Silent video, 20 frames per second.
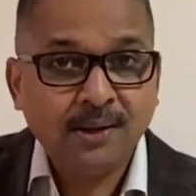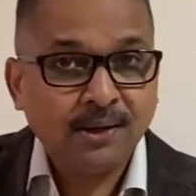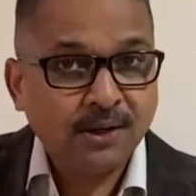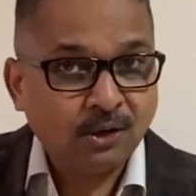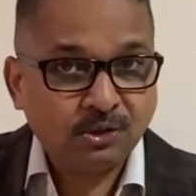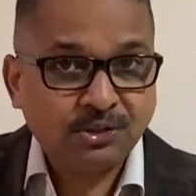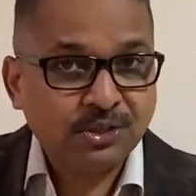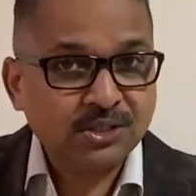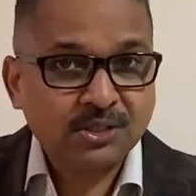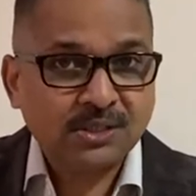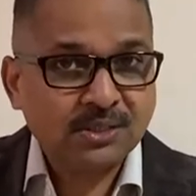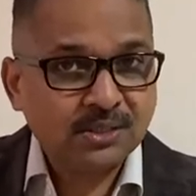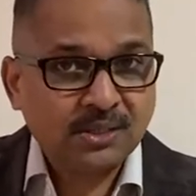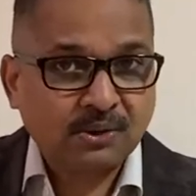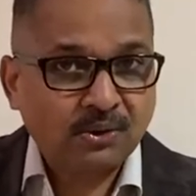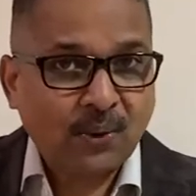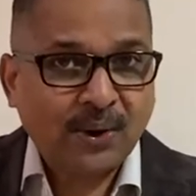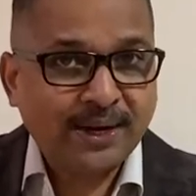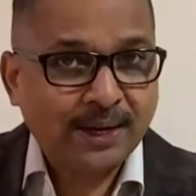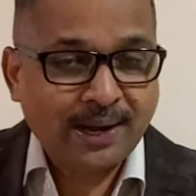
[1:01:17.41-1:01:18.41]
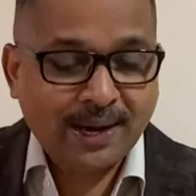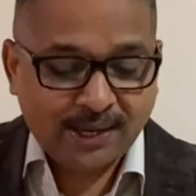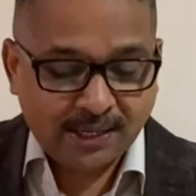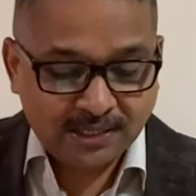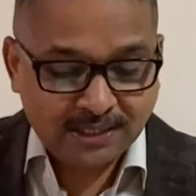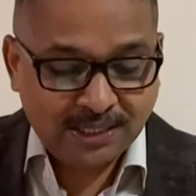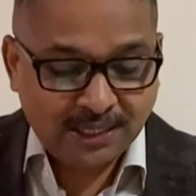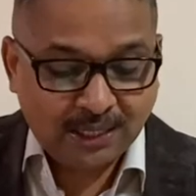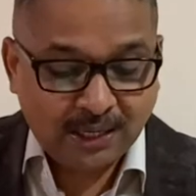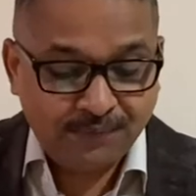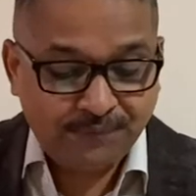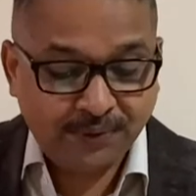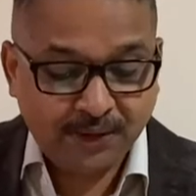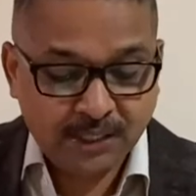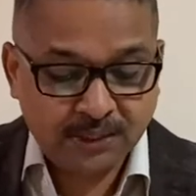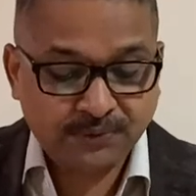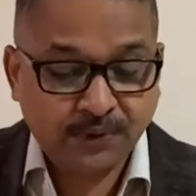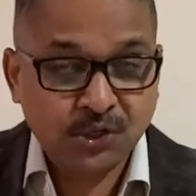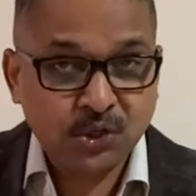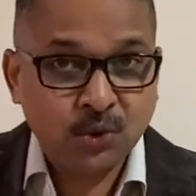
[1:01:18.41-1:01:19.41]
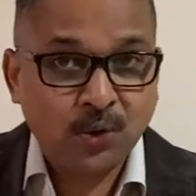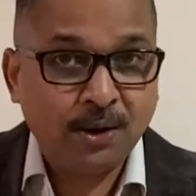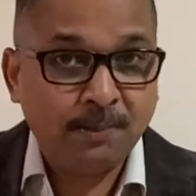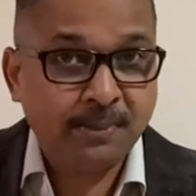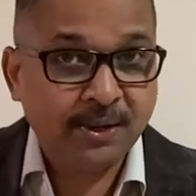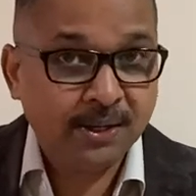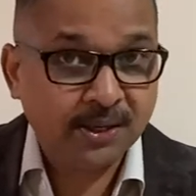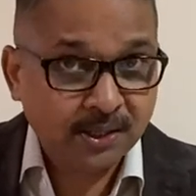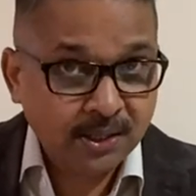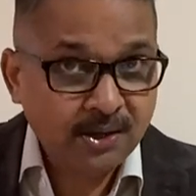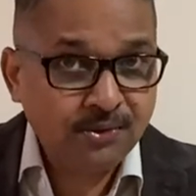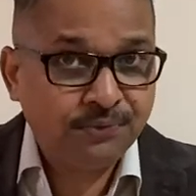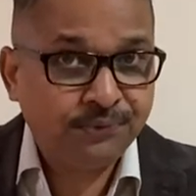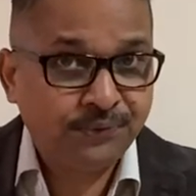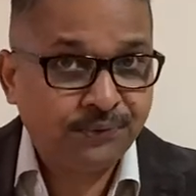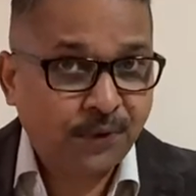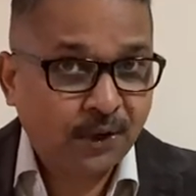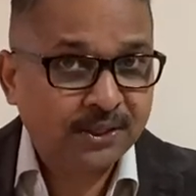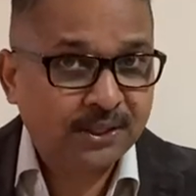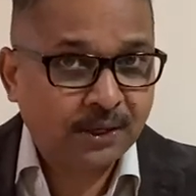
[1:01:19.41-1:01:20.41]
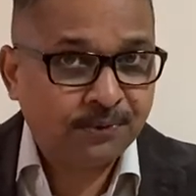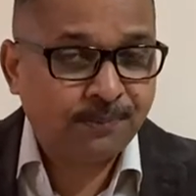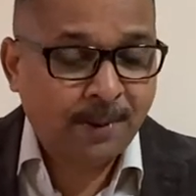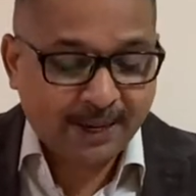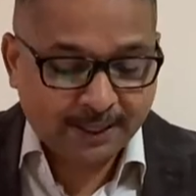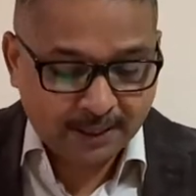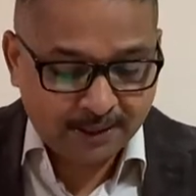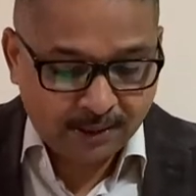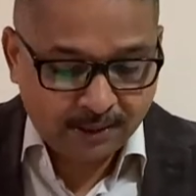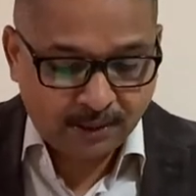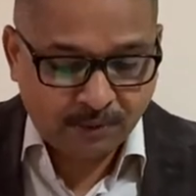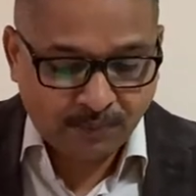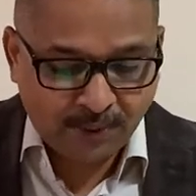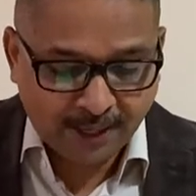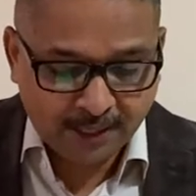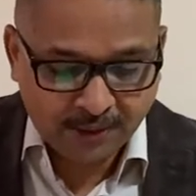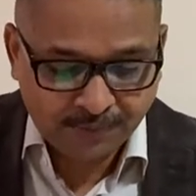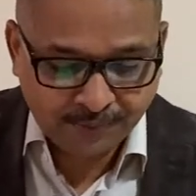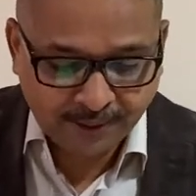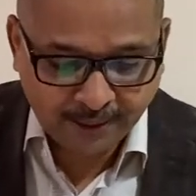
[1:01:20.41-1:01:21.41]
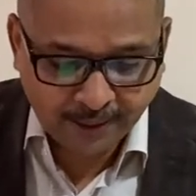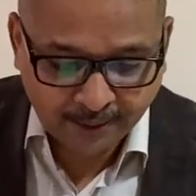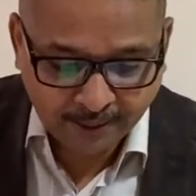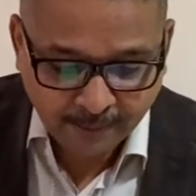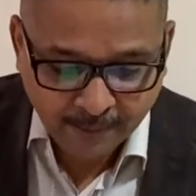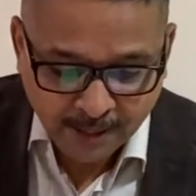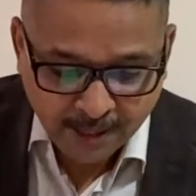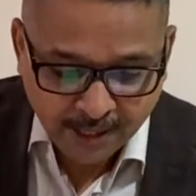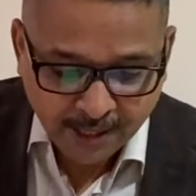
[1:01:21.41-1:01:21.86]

Now, this is quite like a significance for you and me. He fought that battle in the valley of Elah.